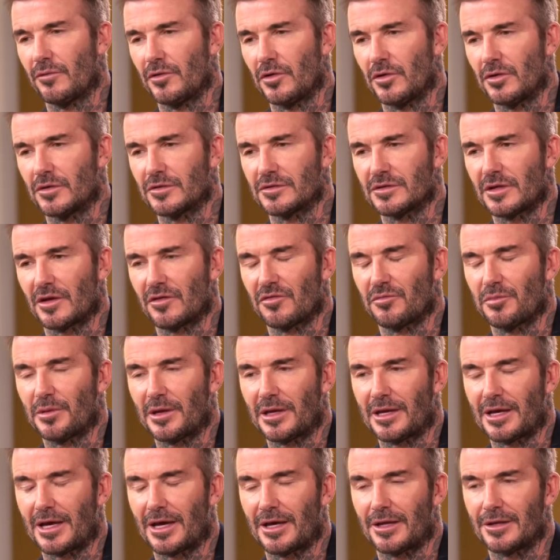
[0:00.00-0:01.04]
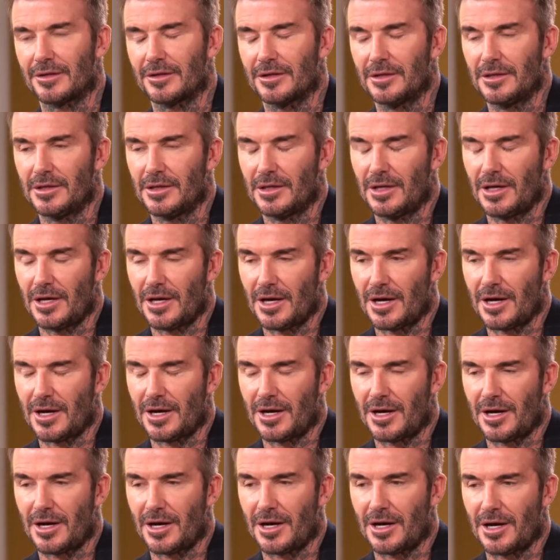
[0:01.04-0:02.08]
with UNICEF began
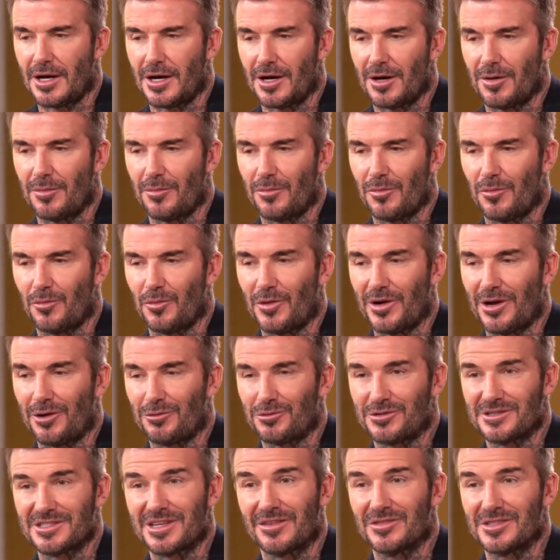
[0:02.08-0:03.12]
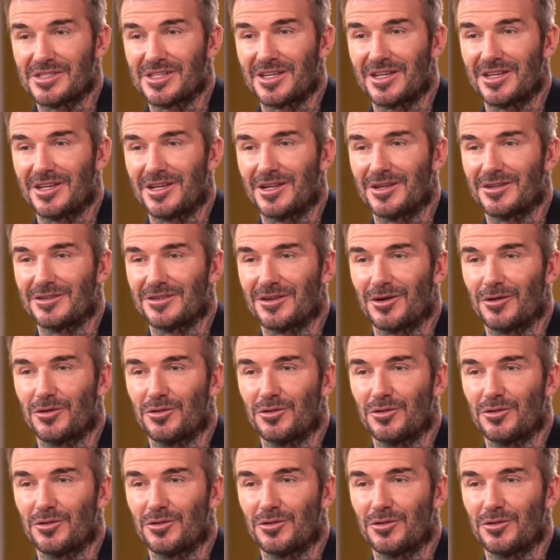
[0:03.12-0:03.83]
when I was 17 years